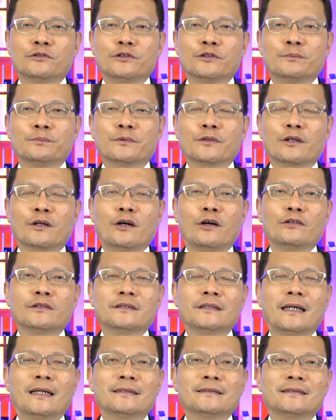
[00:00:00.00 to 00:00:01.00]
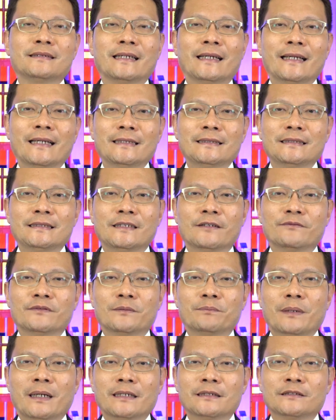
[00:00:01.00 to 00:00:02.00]
group, contact any of the
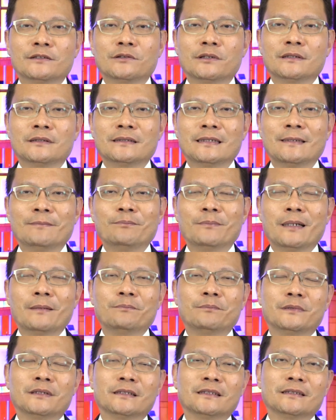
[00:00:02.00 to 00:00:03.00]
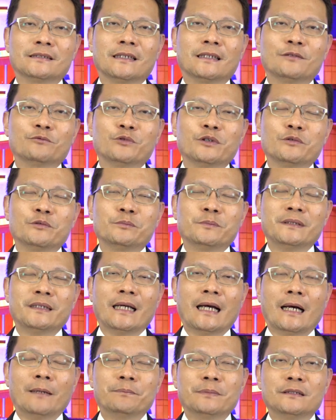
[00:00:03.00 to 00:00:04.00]
pastoral team members and we will be
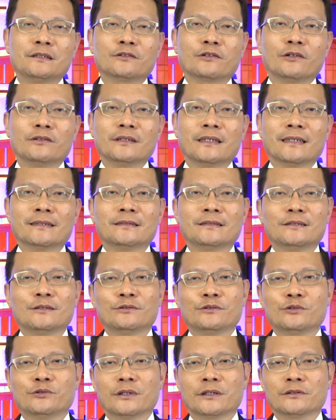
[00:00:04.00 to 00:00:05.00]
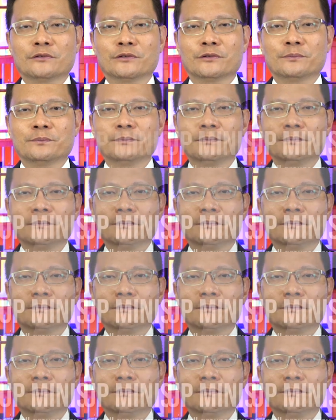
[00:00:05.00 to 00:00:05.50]
happy to connect you to a group.